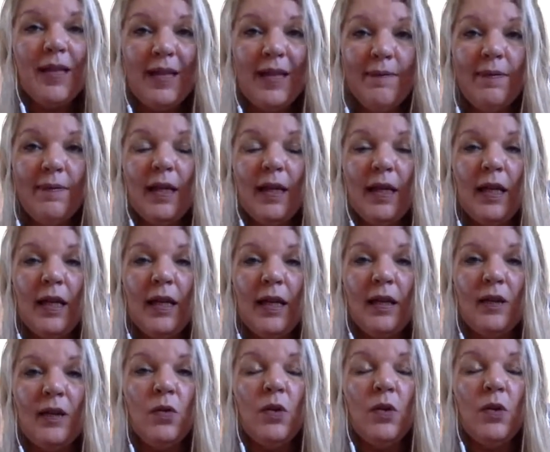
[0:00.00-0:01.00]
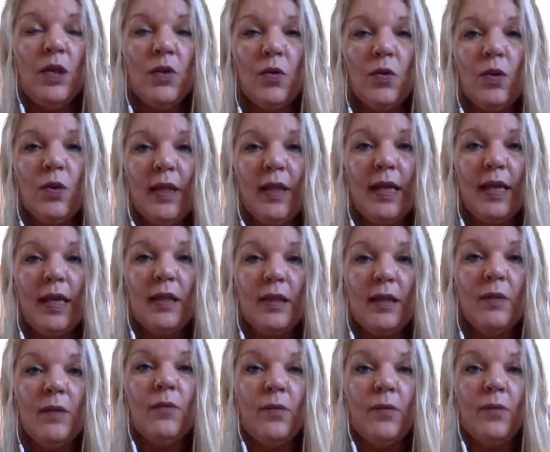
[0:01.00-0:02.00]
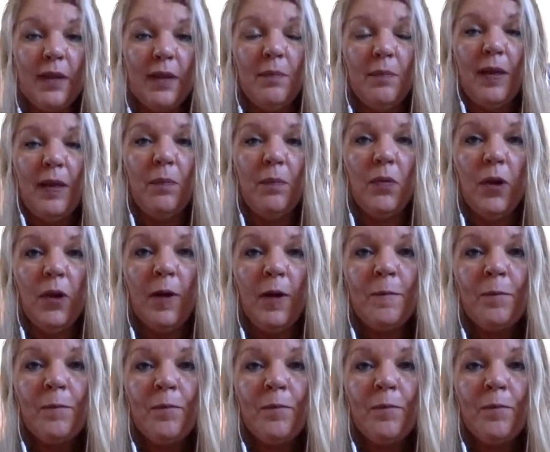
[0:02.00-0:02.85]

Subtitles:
in here in order to connect with people.